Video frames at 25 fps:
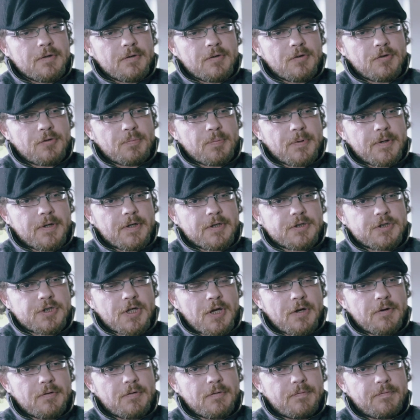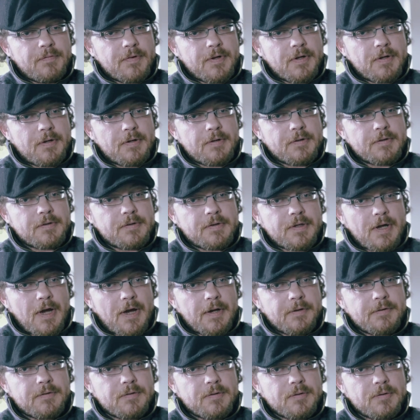there's been a general feeling
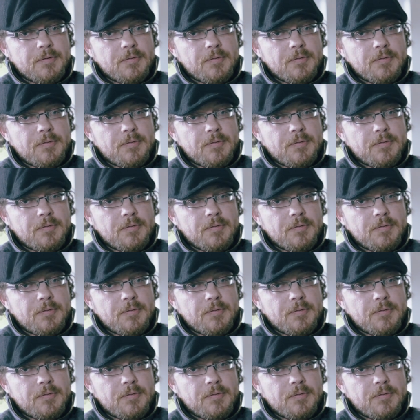that